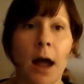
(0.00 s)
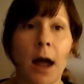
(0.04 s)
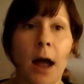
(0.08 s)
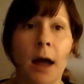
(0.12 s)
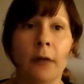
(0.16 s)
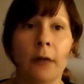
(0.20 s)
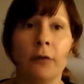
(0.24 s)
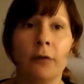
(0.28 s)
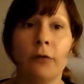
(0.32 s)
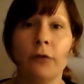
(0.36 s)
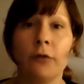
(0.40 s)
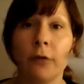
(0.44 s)

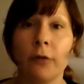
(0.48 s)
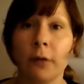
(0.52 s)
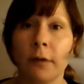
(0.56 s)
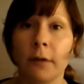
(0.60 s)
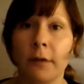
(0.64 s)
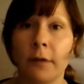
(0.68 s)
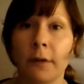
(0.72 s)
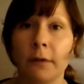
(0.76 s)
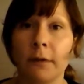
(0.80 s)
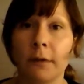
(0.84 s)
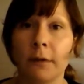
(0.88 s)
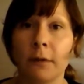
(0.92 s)
And
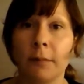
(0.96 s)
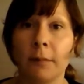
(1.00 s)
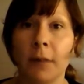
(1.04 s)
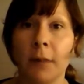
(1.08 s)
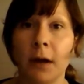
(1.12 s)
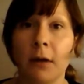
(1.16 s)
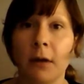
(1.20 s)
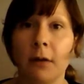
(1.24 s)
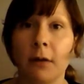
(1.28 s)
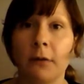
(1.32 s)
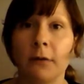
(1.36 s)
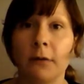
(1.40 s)
during these
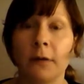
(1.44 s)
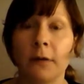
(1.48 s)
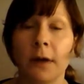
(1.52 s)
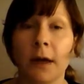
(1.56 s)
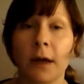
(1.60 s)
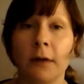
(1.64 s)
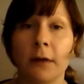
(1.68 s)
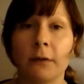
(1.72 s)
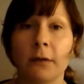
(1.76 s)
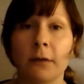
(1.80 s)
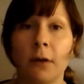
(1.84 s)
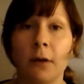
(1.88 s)

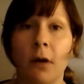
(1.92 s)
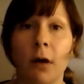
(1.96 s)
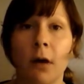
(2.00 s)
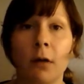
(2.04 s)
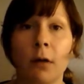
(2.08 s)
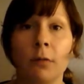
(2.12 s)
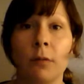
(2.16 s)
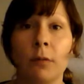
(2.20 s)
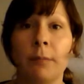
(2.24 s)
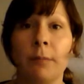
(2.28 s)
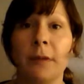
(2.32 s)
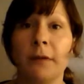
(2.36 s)
experiences, I
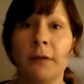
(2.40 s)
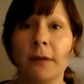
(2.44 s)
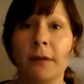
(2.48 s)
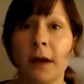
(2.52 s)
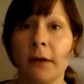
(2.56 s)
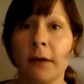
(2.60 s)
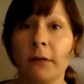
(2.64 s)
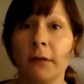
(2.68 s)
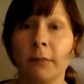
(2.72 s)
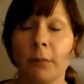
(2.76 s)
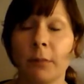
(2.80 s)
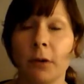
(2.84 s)
would be
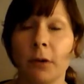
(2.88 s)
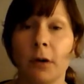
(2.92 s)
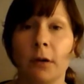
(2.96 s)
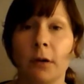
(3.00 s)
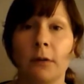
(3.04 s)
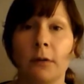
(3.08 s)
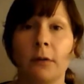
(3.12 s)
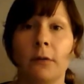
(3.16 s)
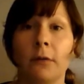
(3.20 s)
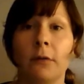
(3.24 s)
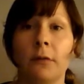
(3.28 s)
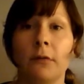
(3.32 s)

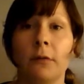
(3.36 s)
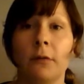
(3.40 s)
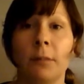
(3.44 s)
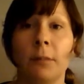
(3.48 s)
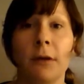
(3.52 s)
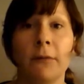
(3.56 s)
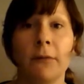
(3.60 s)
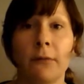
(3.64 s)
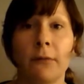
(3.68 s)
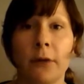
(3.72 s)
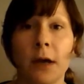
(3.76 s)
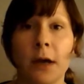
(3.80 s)
desperate to
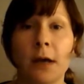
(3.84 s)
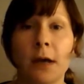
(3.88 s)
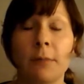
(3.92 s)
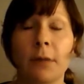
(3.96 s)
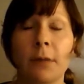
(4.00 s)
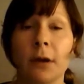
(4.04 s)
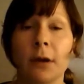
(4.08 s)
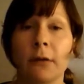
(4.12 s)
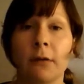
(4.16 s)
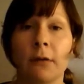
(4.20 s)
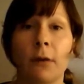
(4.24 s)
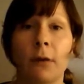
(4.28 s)
be free
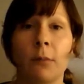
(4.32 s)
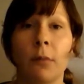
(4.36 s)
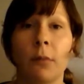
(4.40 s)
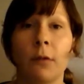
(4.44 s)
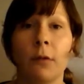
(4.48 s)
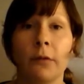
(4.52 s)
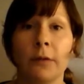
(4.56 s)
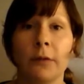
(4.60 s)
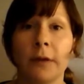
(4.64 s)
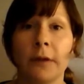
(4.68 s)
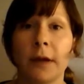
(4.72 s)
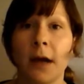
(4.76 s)
because I'd
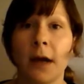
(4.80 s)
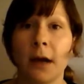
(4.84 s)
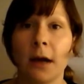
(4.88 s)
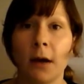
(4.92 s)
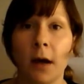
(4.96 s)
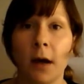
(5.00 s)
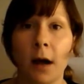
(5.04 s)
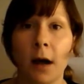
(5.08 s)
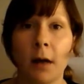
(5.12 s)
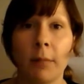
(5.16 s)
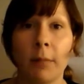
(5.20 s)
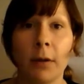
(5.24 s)
want to get
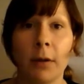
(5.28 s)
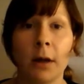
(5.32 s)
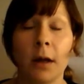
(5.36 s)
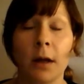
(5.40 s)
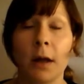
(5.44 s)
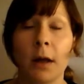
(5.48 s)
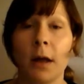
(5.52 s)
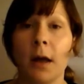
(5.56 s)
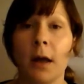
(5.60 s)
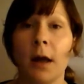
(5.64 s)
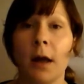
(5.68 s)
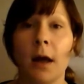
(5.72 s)
up
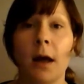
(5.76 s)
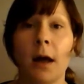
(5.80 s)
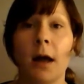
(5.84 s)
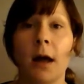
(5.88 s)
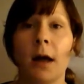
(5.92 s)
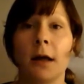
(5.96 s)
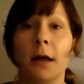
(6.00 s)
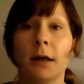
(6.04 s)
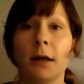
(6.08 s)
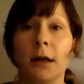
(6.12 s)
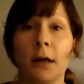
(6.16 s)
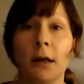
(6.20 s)

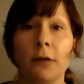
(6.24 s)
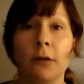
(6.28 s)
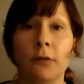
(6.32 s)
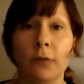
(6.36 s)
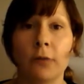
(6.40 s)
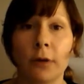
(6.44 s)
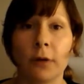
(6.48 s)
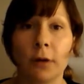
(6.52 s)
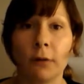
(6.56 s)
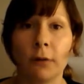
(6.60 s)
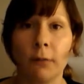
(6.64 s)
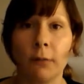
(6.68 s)
and get a
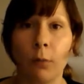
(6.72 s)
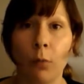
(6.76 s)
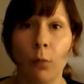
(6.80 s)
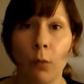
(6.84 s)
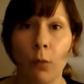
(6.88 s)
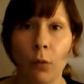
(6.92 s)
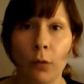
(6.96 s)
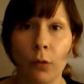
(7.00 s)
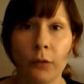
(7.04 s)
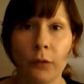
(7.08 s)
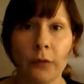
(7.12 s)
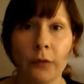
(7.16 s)
drink of
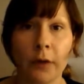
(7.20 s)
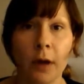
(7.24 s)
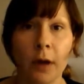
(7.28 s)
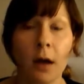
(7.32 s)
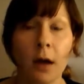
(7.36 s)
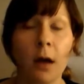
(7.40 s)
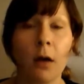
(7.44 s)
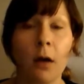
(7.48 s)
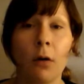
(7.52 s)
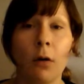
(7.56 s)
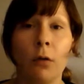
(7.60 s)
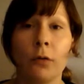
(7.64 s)

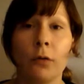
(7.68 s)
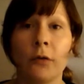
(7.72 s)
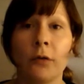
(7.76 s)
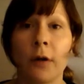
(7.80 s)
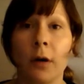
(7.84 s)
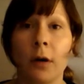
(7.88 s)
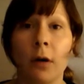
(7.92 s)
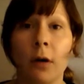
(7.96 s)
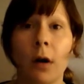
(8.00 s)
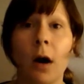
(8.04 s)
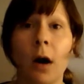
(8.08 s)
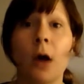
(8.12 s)
water or
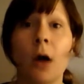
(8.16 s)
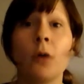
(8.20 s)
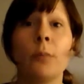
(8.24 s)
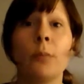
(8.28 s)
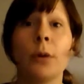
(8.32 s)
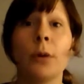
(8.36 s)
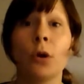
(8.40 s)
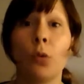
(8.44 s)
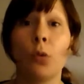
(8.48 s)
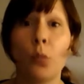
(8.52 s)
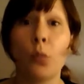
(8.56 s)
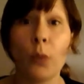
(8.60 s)
to
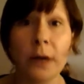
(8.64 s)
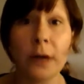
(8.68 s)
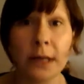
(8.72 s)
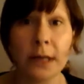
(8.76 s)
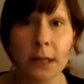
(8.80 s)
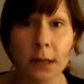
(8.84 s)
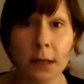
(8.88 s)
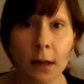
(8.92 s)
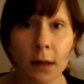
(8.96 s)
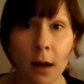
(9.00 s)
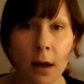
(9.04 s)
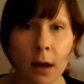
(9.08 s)
open a
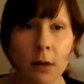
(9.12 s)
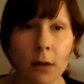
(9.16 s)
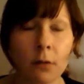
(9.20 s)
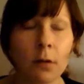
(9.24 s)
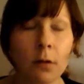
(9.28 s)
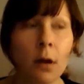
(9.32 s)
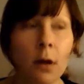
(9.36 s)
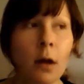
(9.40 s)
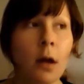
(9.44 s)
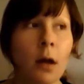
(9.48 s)
window